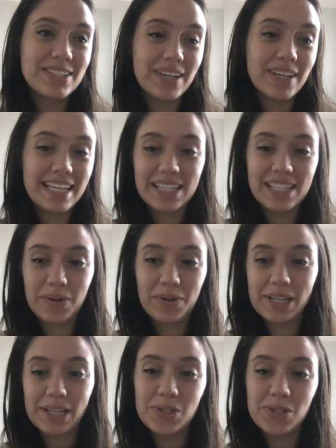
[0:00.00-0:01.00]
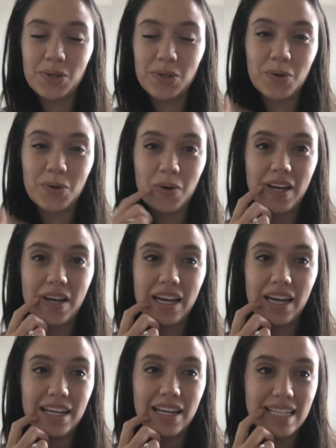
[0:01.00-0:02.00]
he's going to
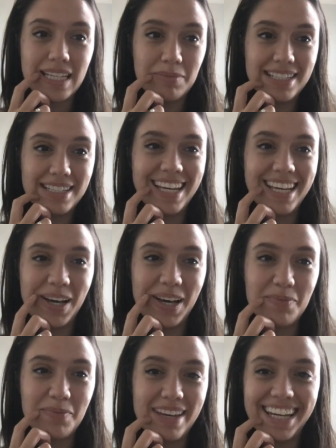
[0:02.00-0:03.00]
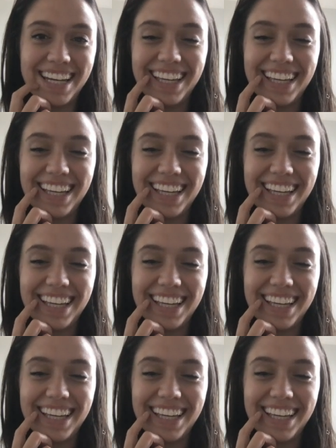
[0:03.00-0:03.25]
attempt to help me.